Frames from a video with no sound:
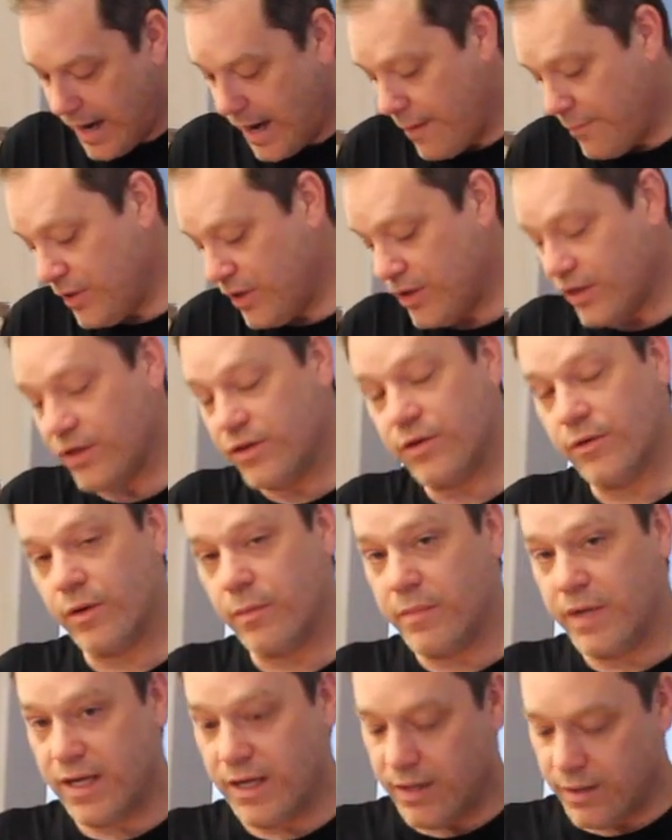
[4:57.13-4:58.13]
I'm going to do
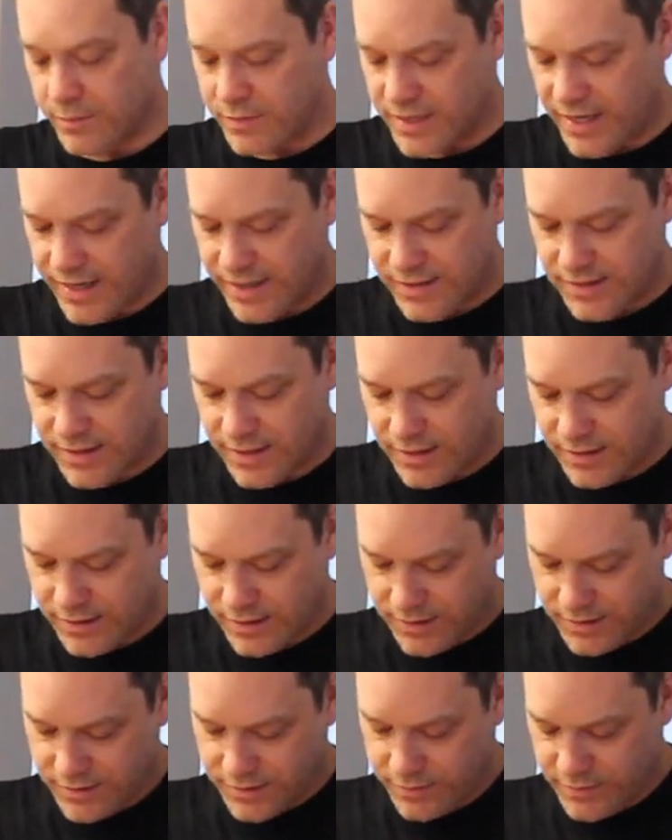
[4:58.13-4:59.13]
a medium dice on
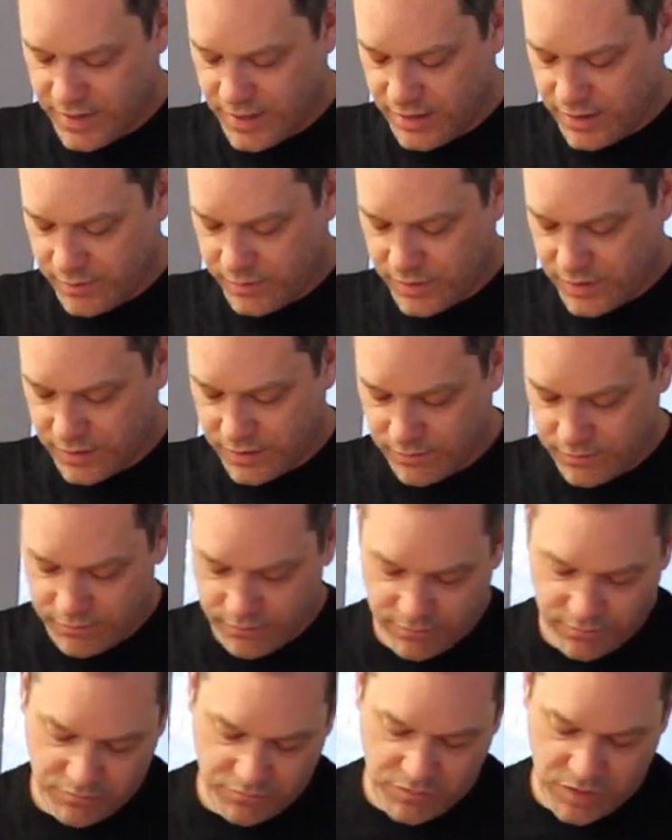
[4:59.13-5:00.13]
this, medium to
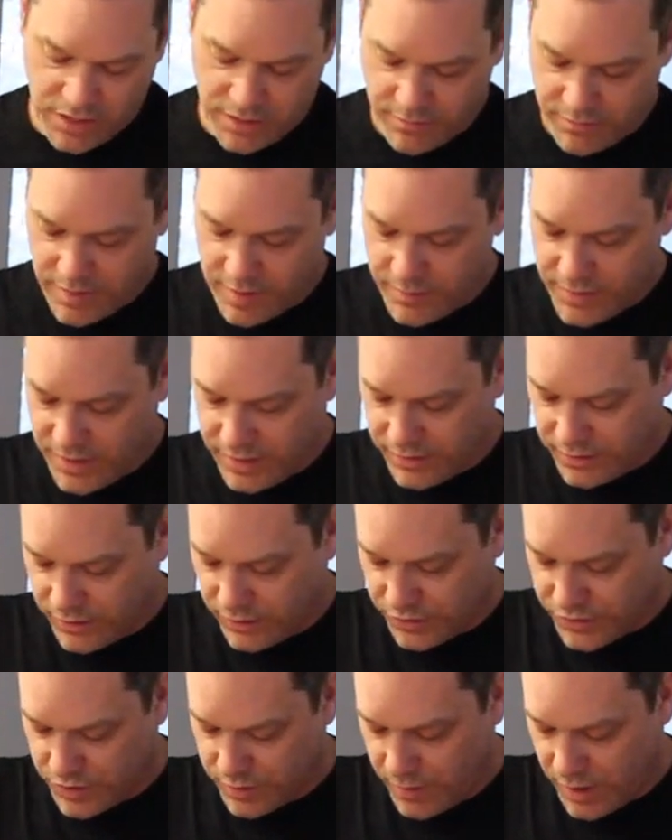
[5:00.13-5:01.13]
maybe on the
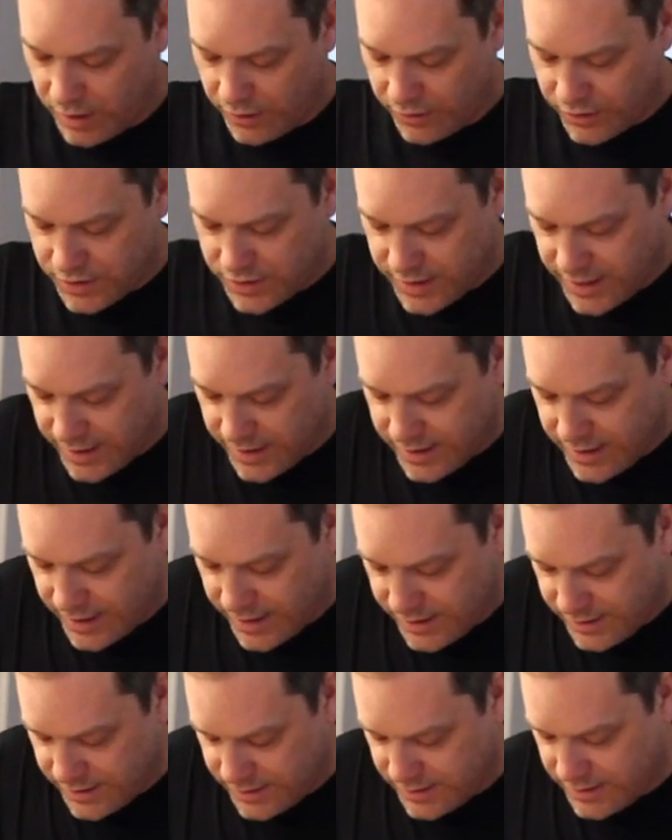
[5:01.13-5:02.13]
little smaller side
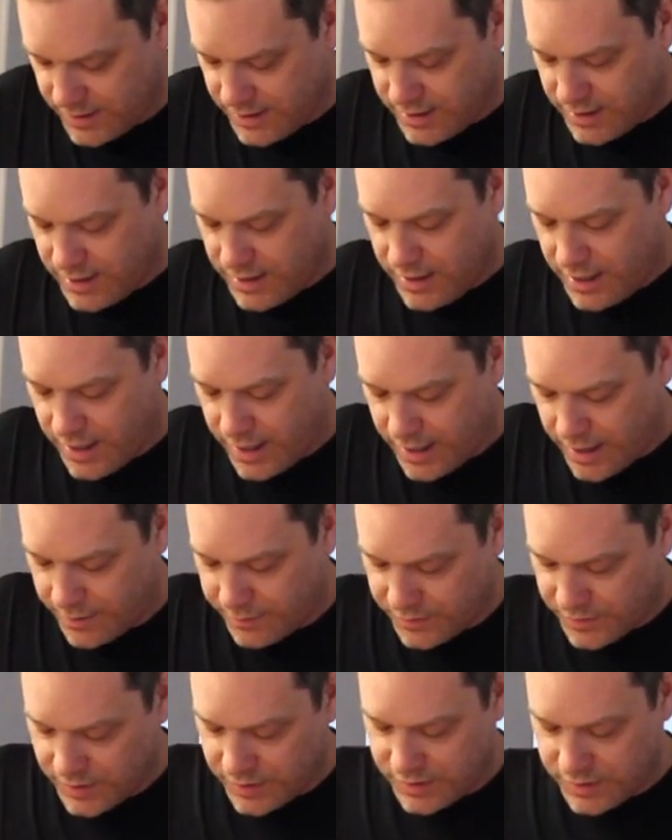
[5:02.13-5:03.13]
dice.
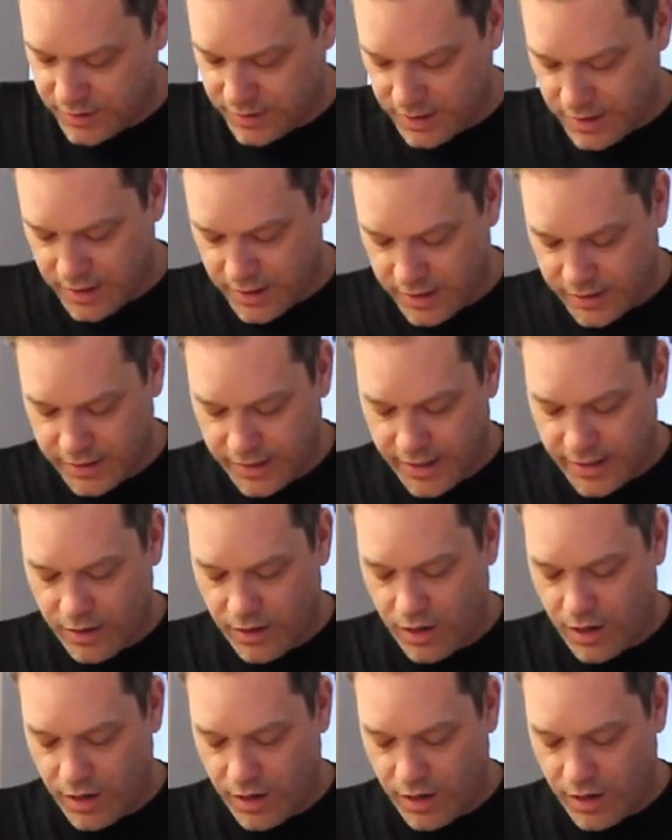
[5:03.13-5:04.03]
Cut